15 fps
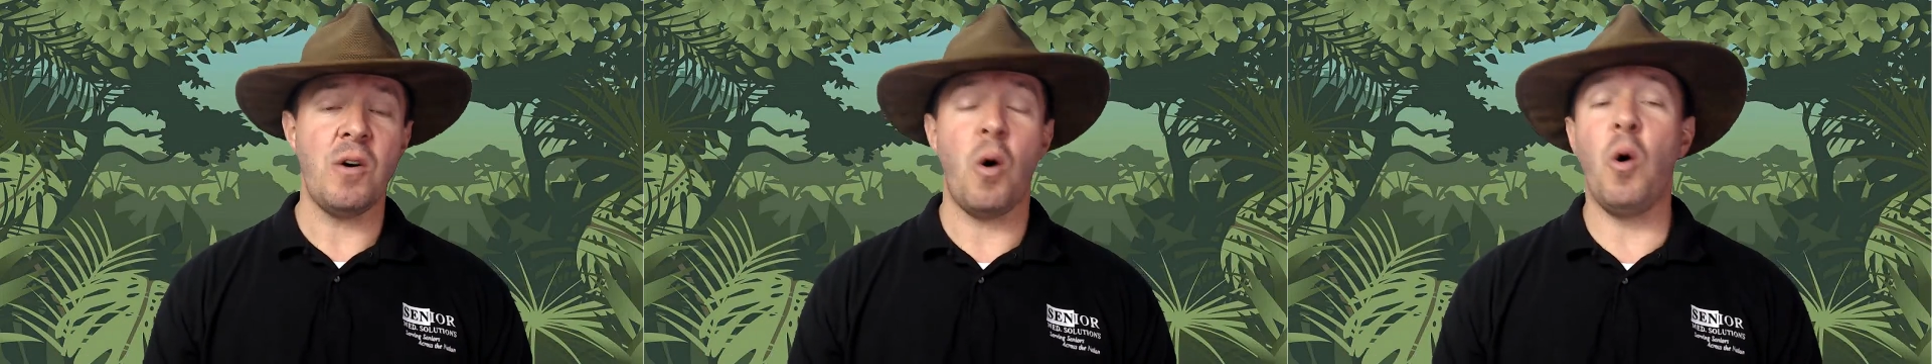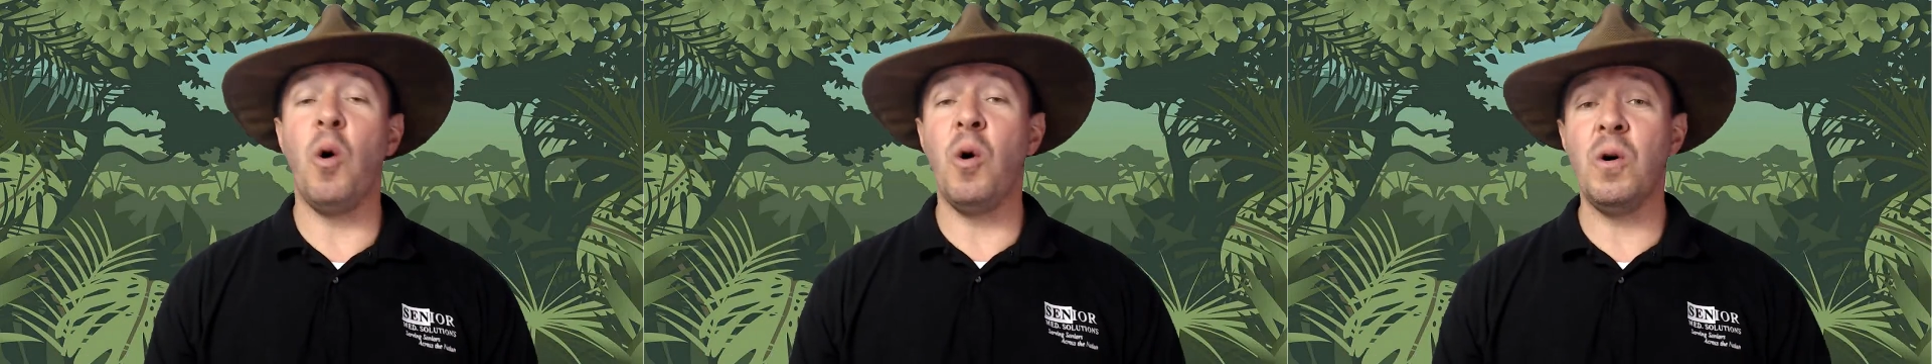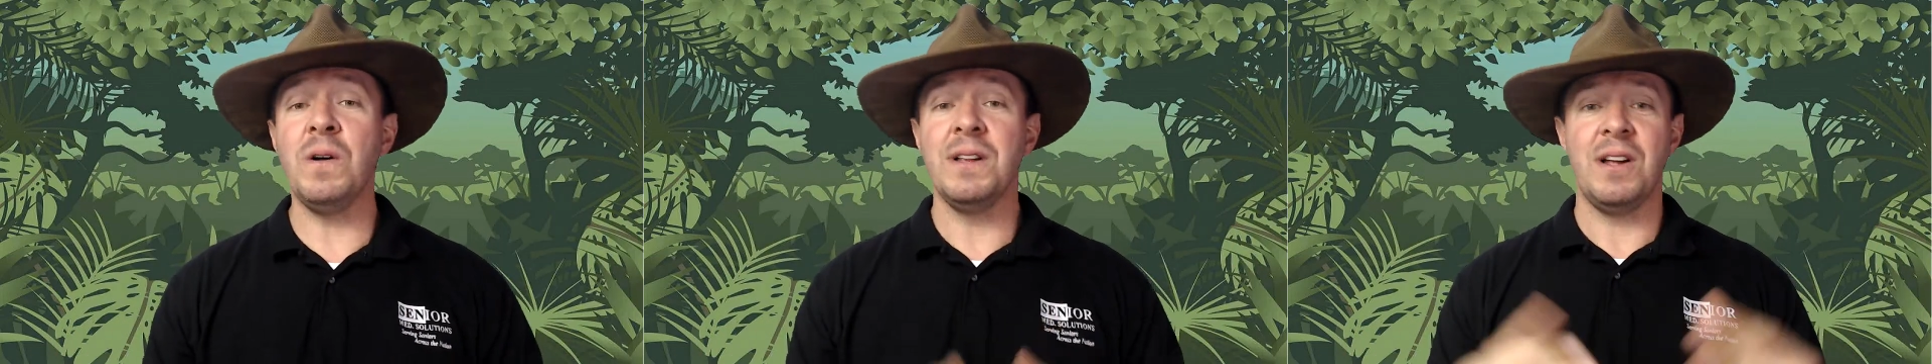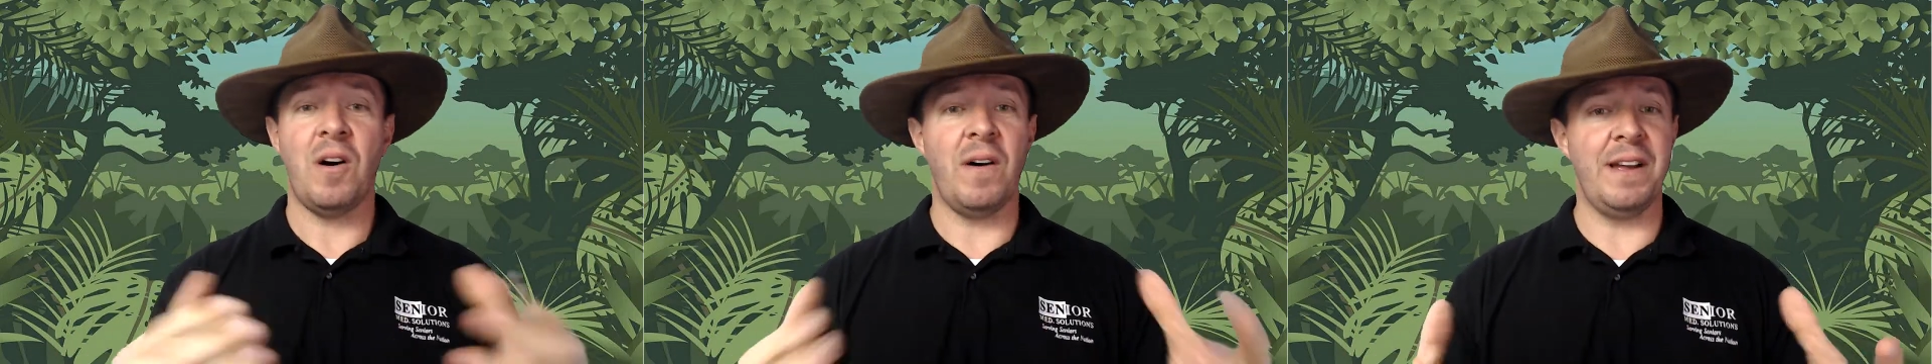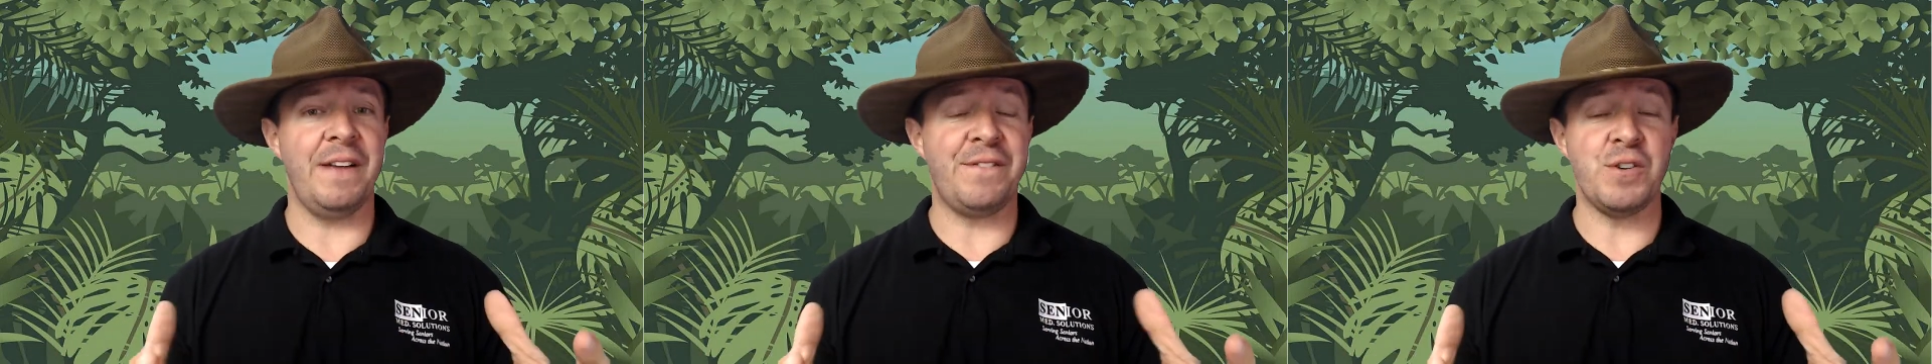or
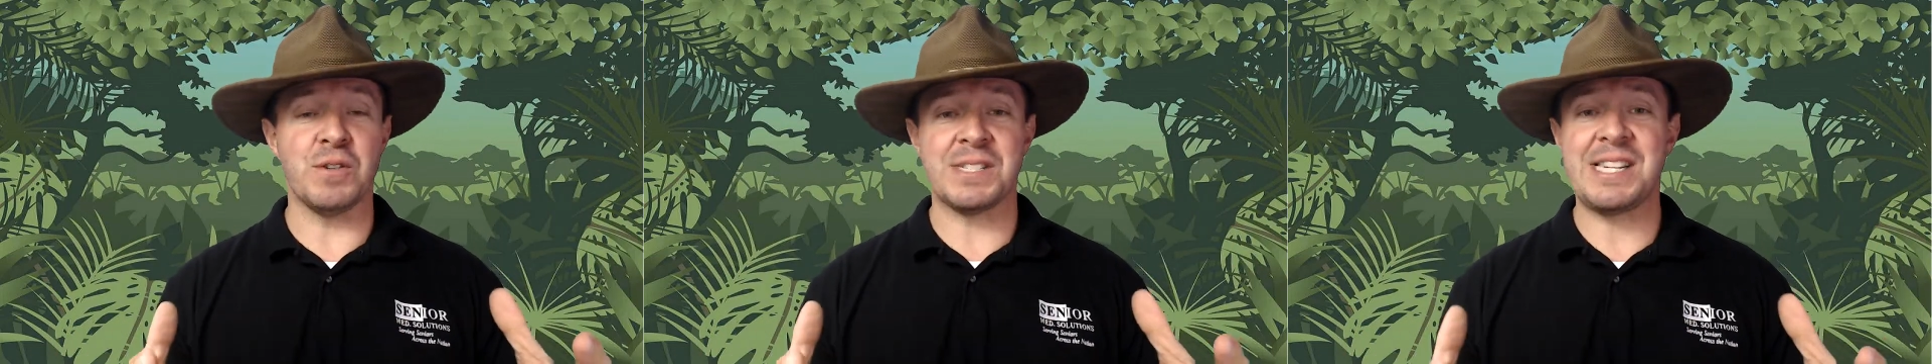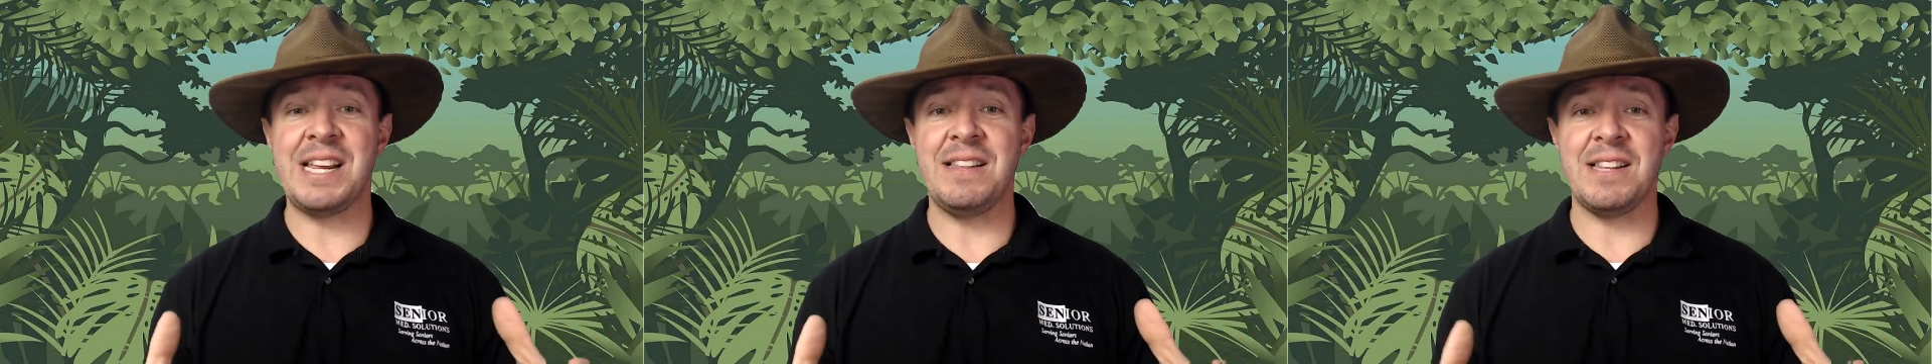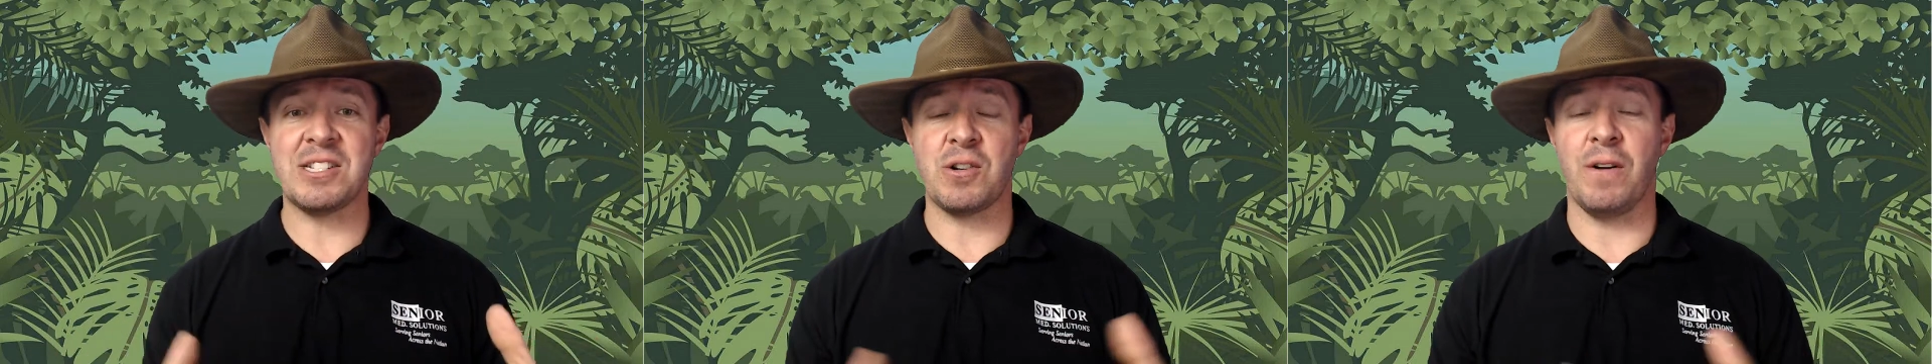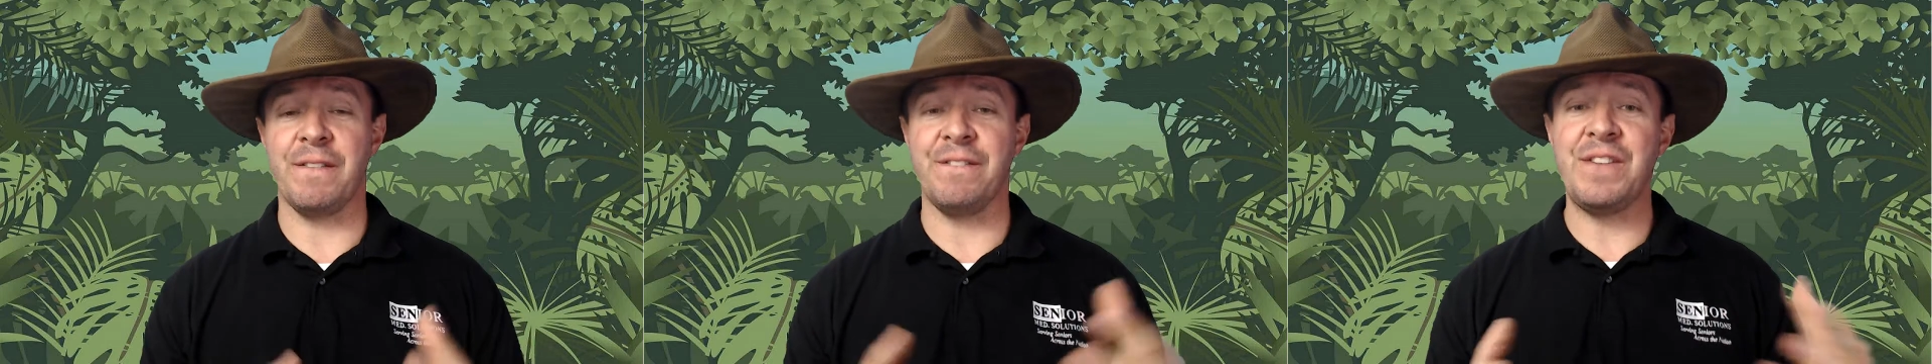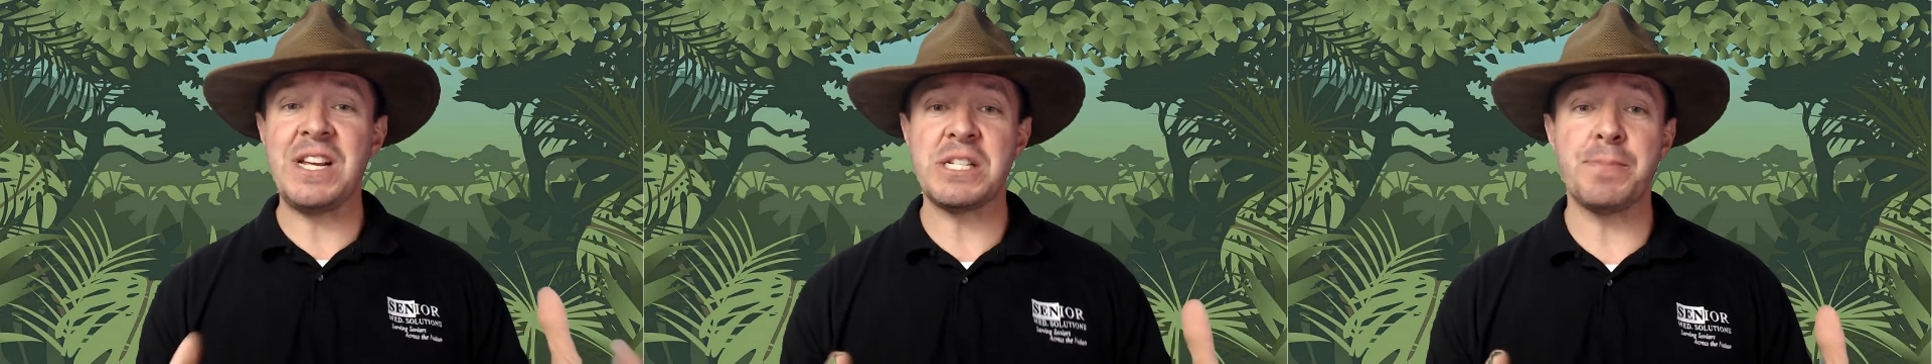if you're seeing this on
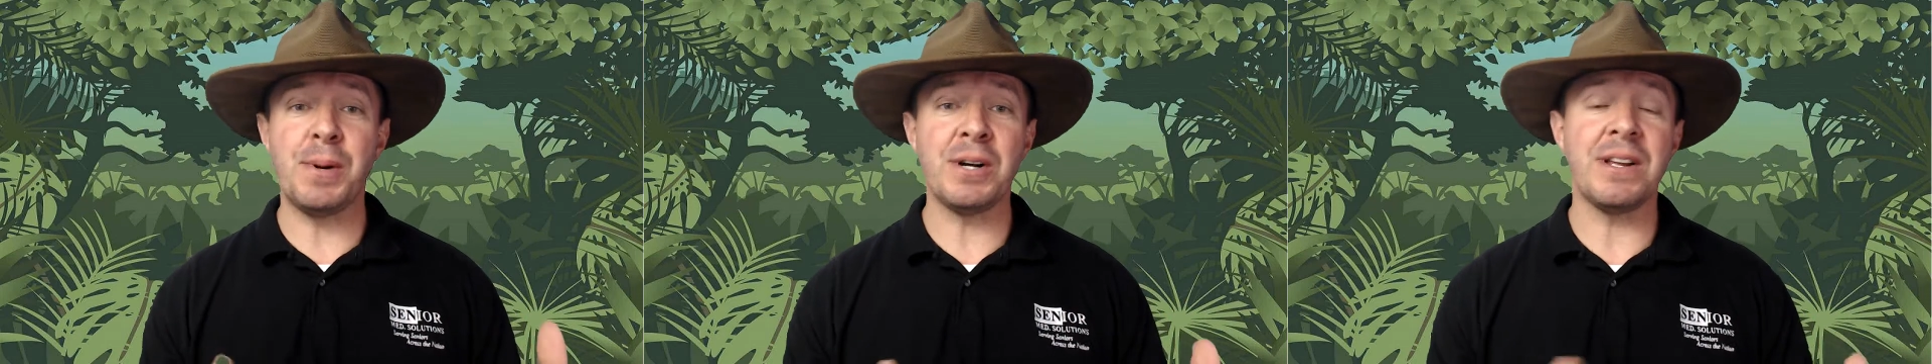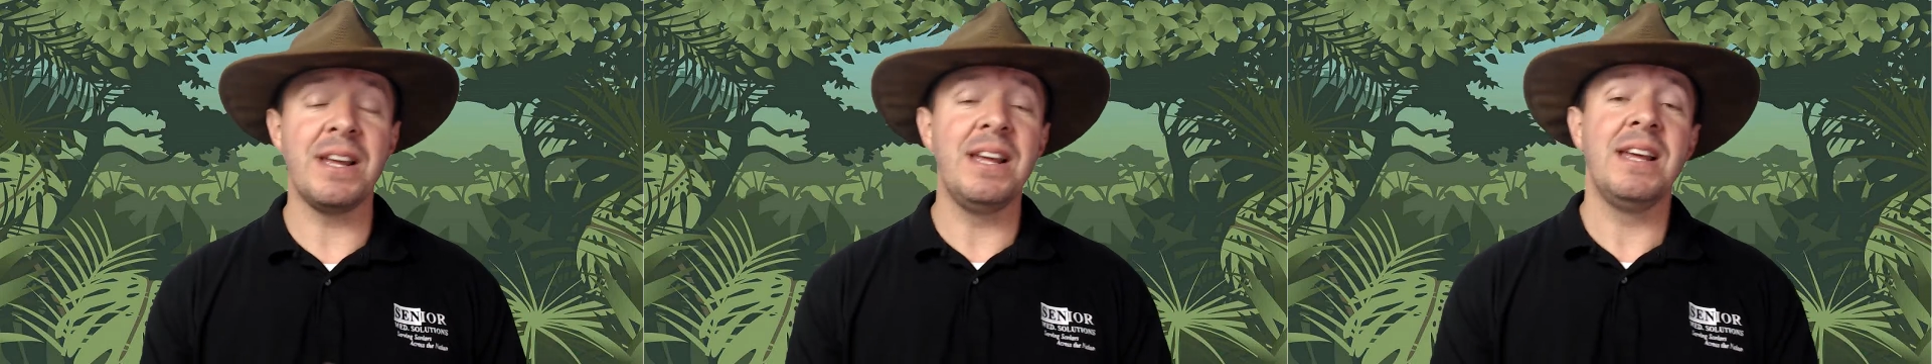Facebook,